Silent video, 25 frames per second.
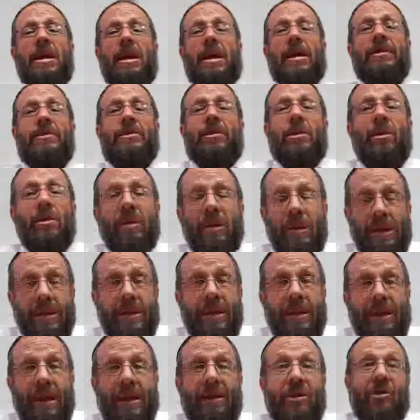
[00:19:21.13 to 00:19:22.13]
and certainly in
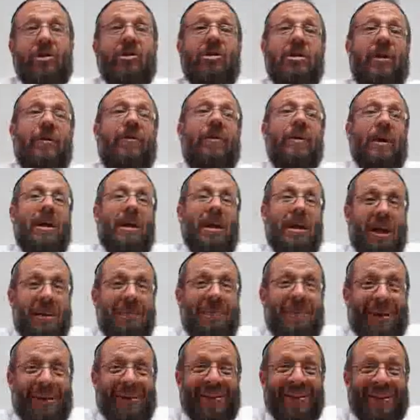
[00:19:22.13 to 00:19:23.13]
the lectures of
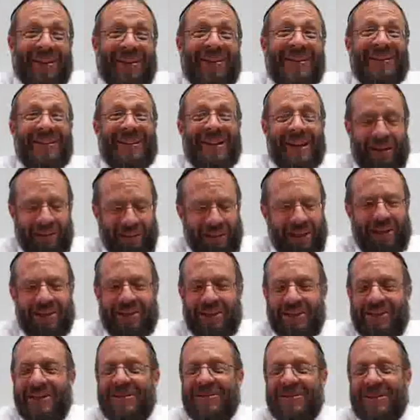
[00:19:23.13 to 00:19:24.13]
Kabbalah and
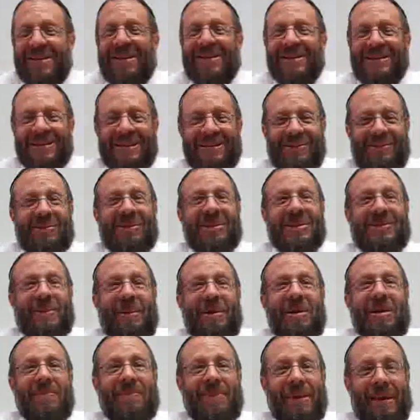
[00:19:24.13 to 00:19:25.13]
lectures on Genesis, which I
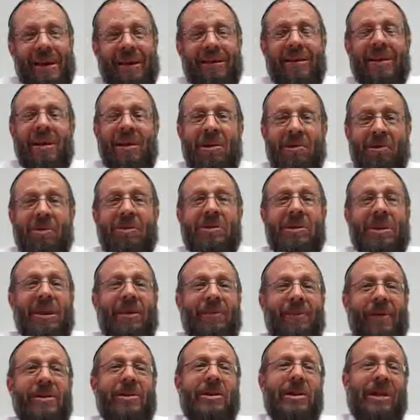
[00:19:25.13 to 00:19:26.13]
spoke about, where
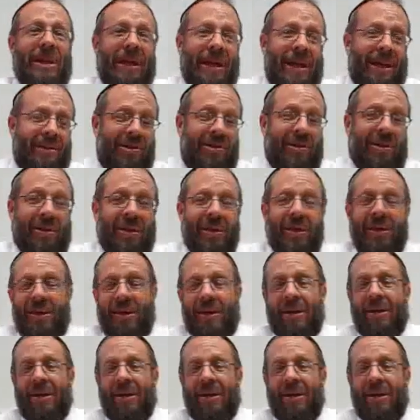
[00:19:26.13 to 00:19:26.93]
Soloveitchik actually,